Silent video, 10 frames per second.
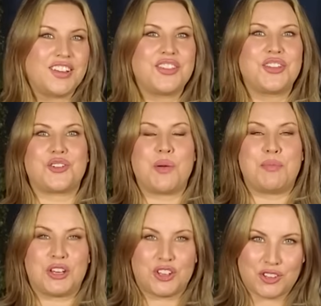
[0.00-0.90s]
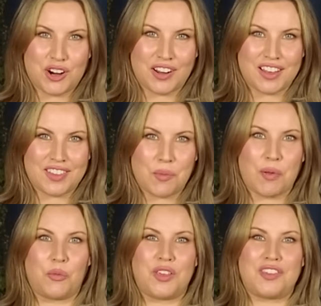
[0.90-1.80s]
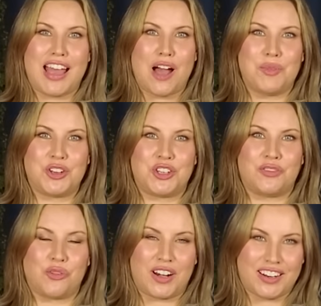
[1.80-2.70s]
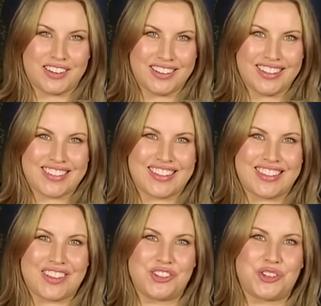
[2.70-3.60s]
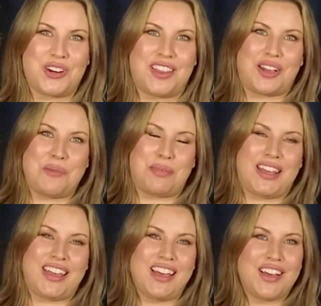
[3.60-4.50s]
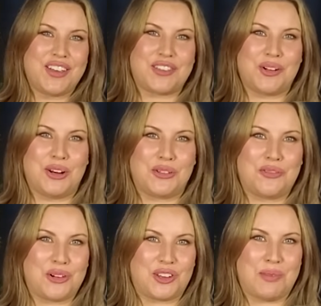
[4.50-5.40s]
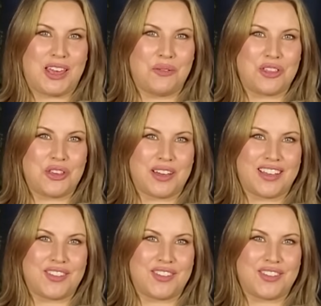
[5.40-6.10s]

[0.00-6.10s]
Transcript: Those are ambitious targets, but we see how much you've already done since joining the company. So we look forward to speaking with you again